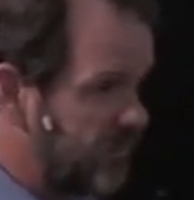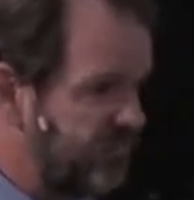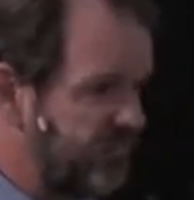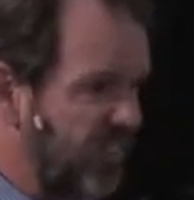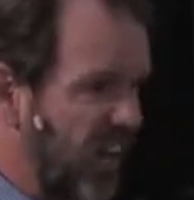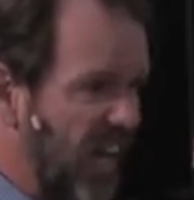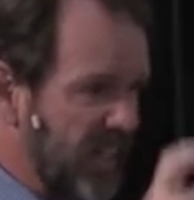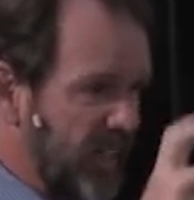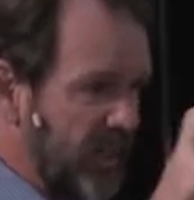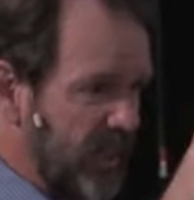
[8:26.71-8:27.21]

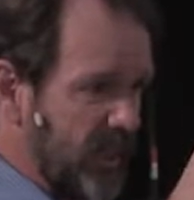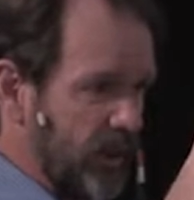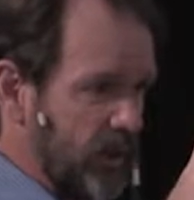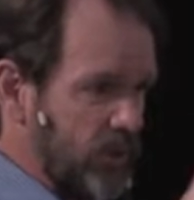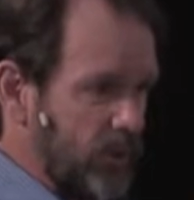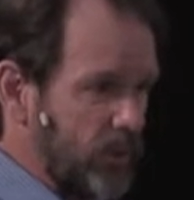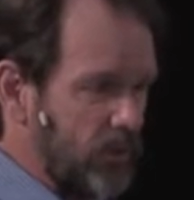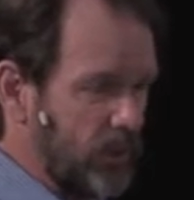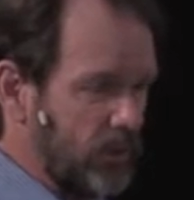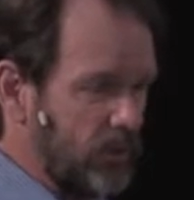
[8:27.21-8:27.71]
Fight
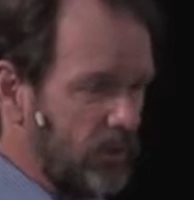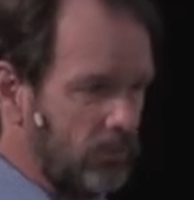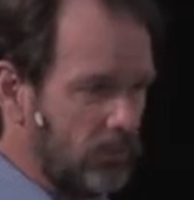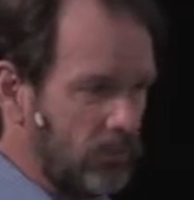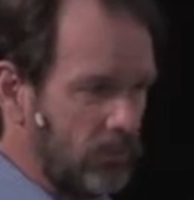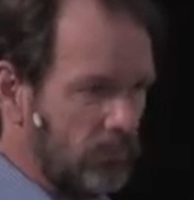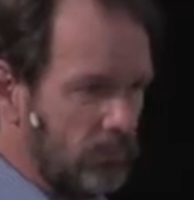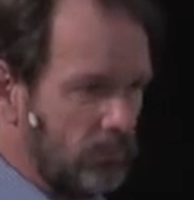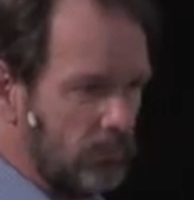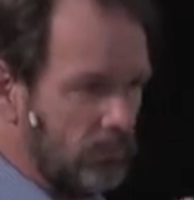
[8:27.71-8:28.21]
against it.
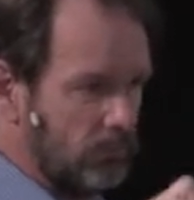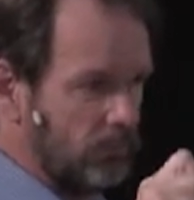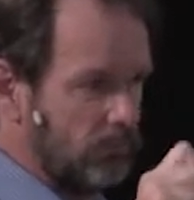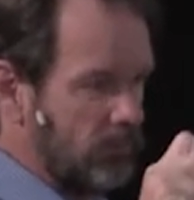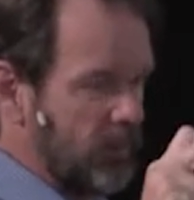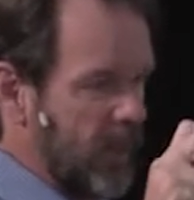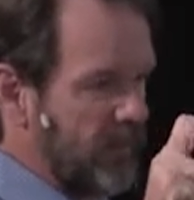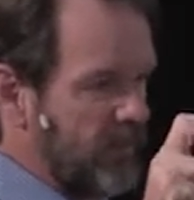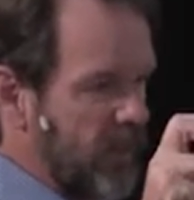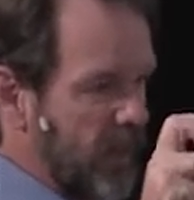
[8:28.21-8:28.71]

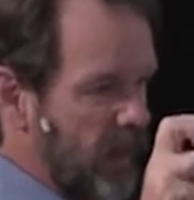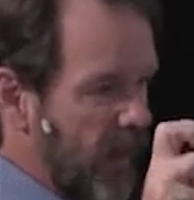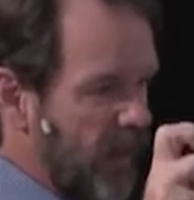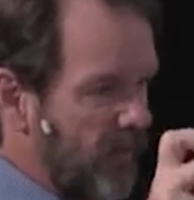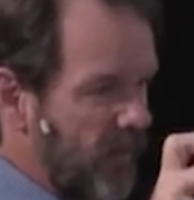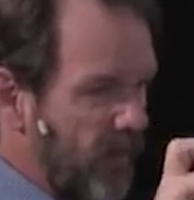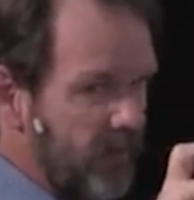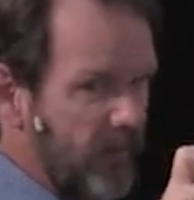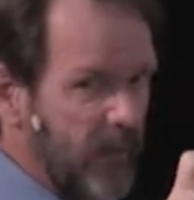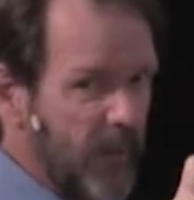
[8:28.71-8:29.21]
Have a,
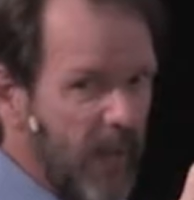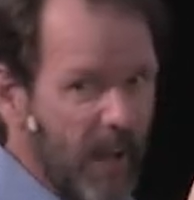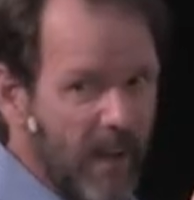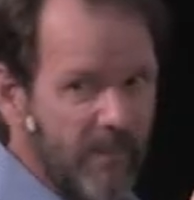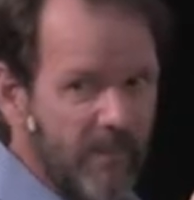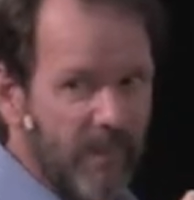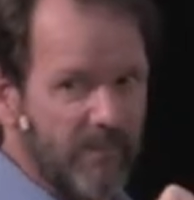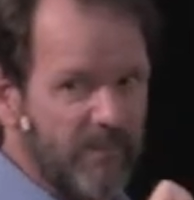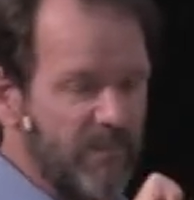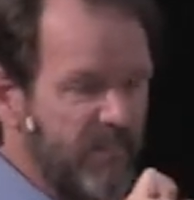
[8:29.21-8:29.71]
have a,
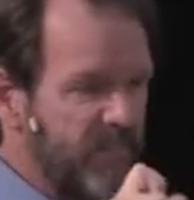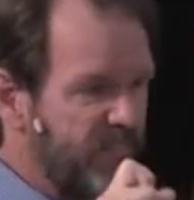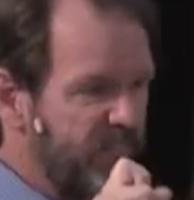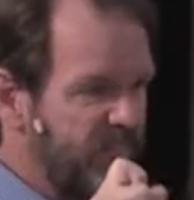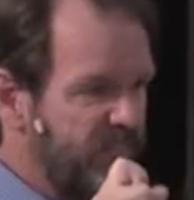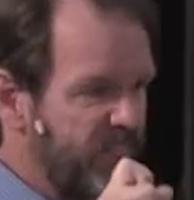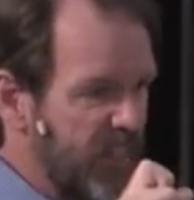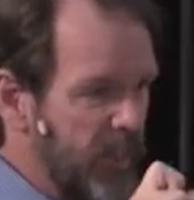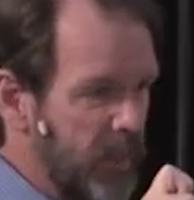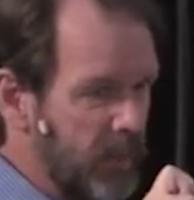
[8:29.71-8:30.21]
have a
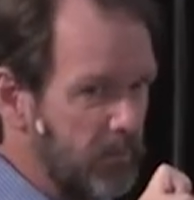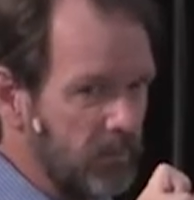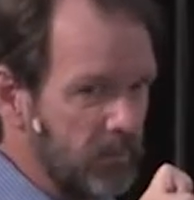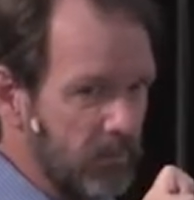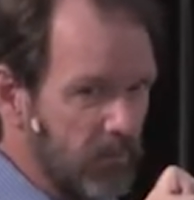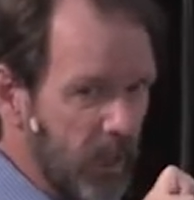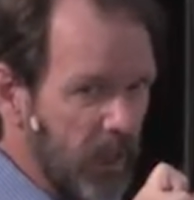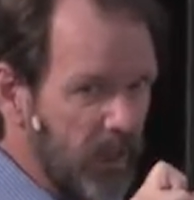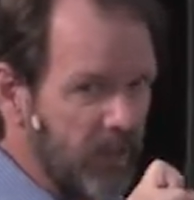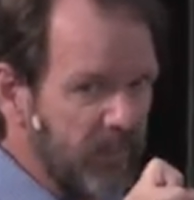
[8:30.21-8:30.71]

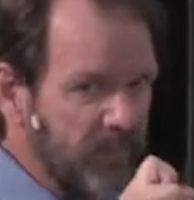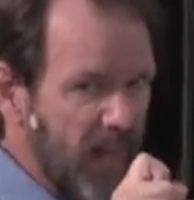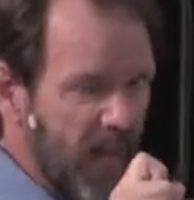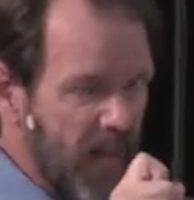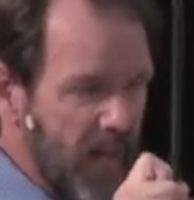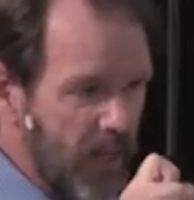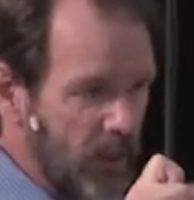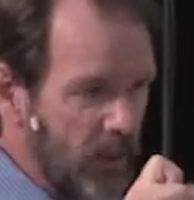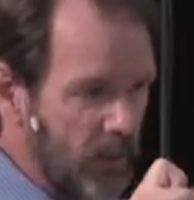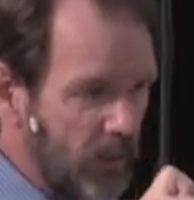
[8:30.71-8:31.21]
venom of
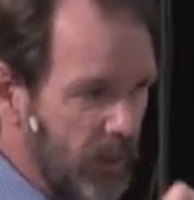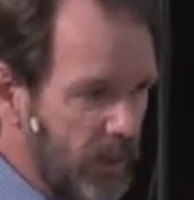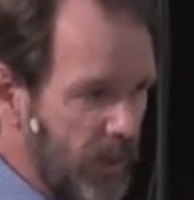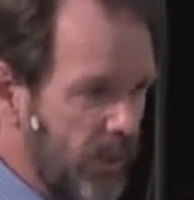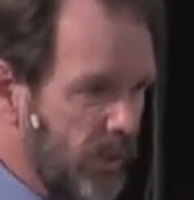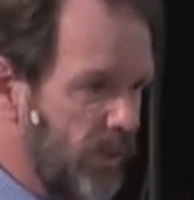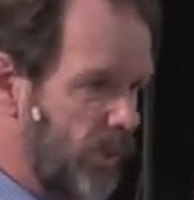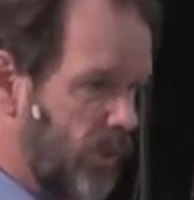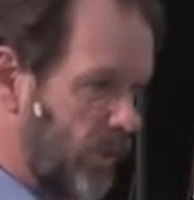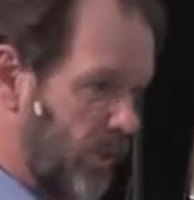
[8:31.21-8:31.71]
anger
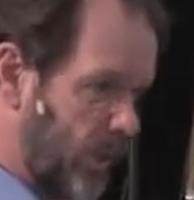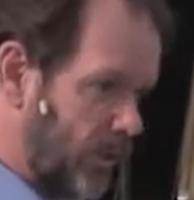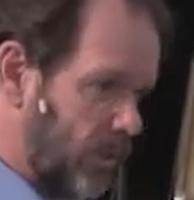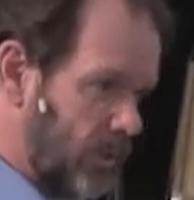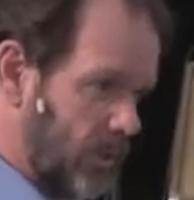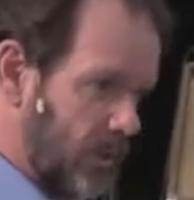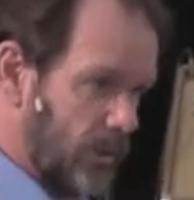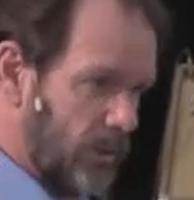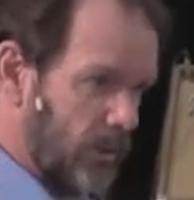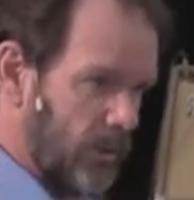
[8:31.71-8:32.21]
against
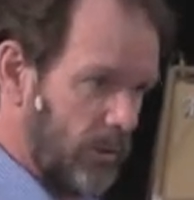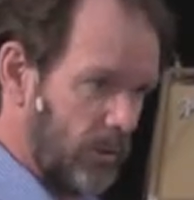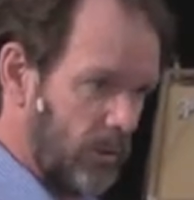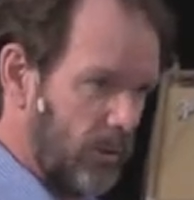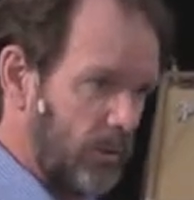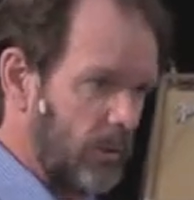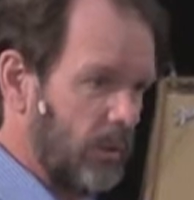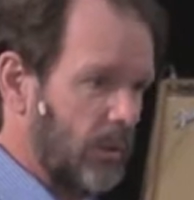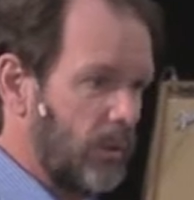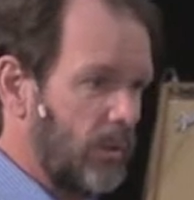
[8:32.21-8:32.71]
it.
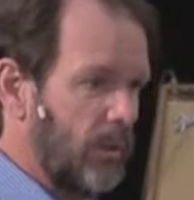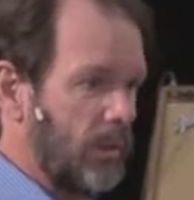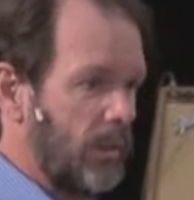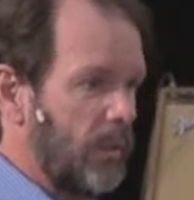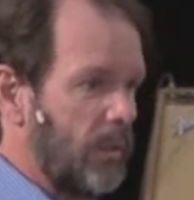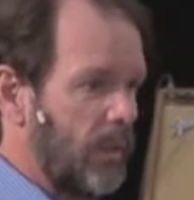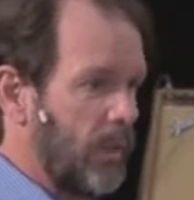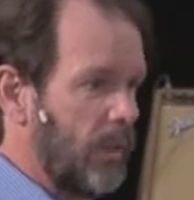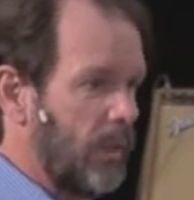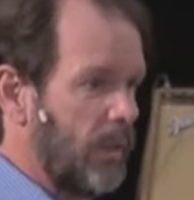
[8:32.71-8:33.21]

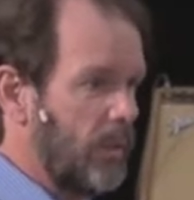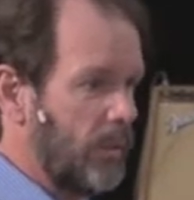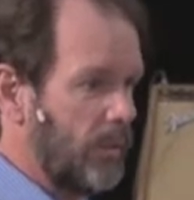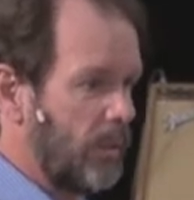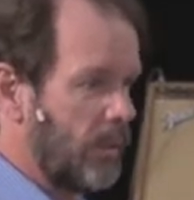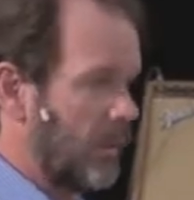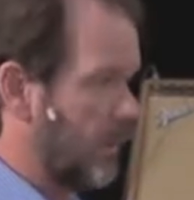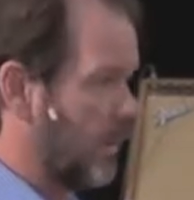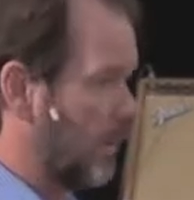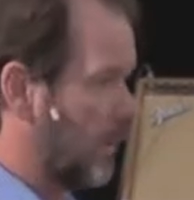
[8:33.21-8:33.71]
Huh?
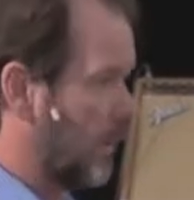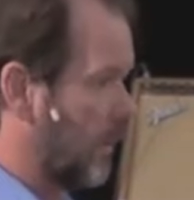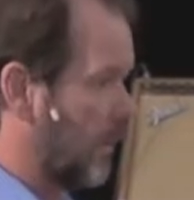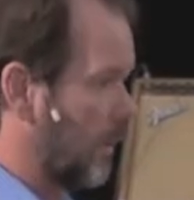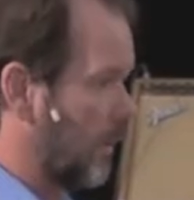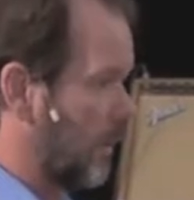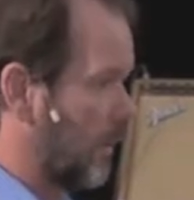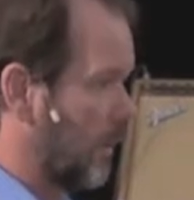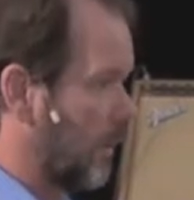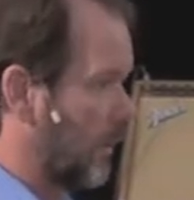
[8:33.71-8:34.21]

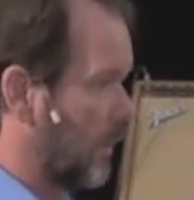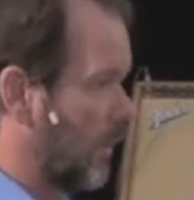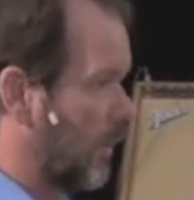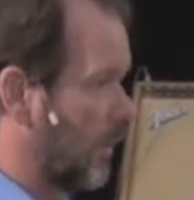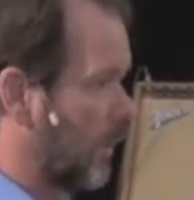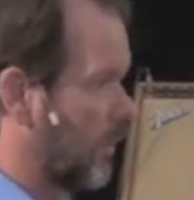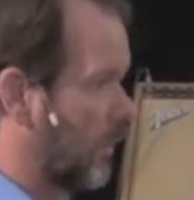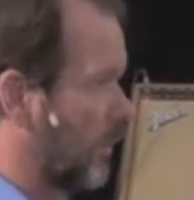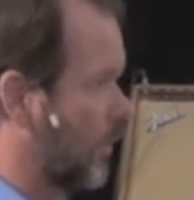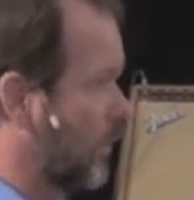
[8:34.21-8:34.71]

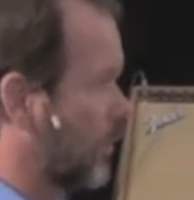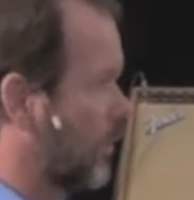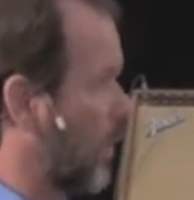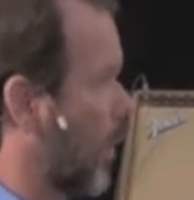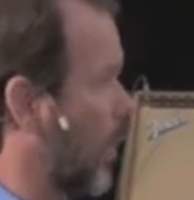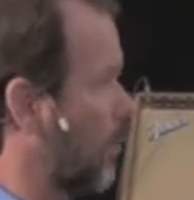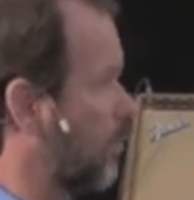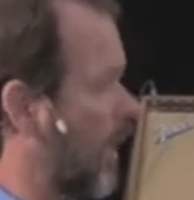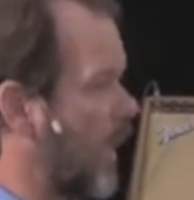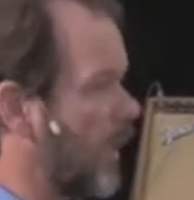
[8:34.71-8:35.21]
To
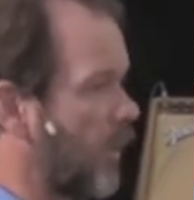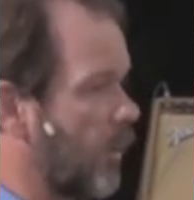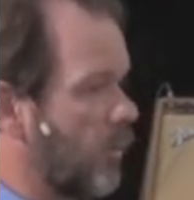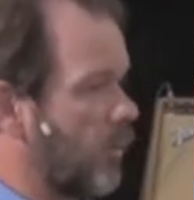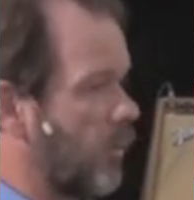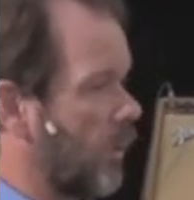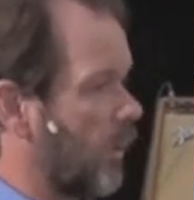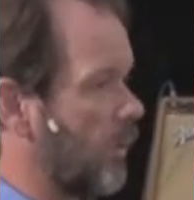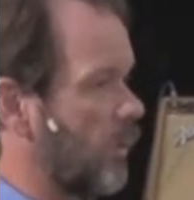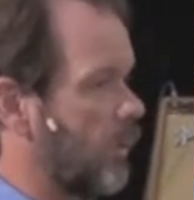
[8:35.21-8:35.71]
obey the
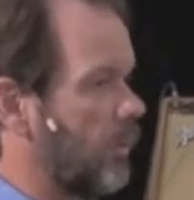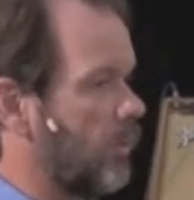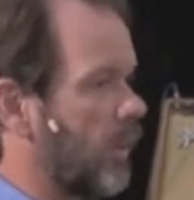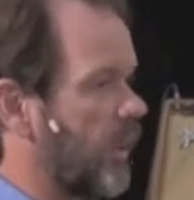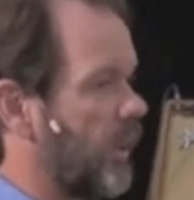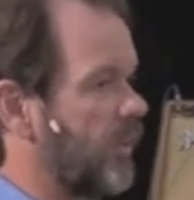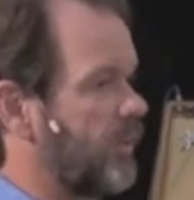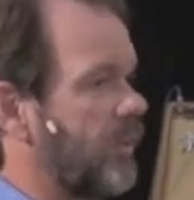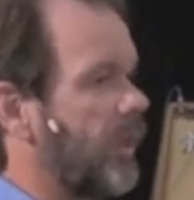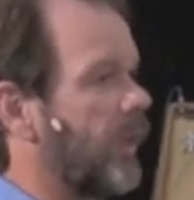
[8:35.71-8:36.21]
Lord, do
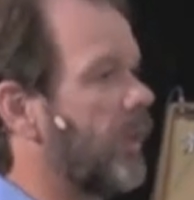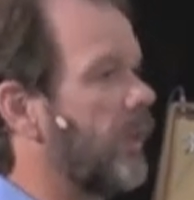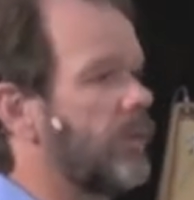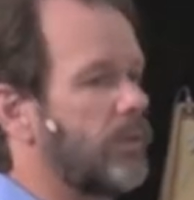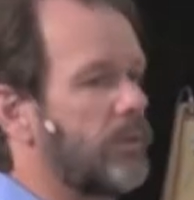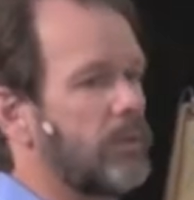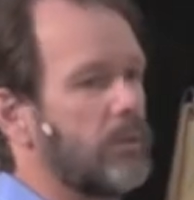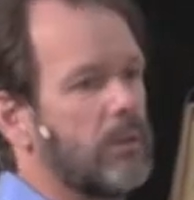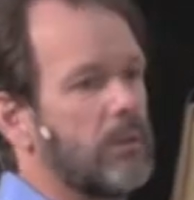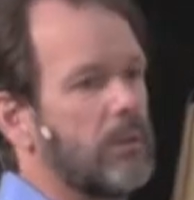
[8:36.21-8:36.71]
what he
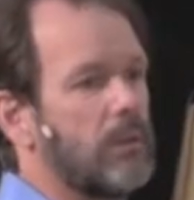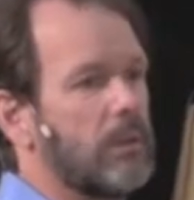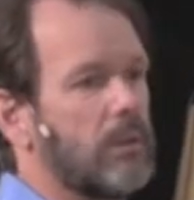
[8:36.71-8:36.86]
says. Yes.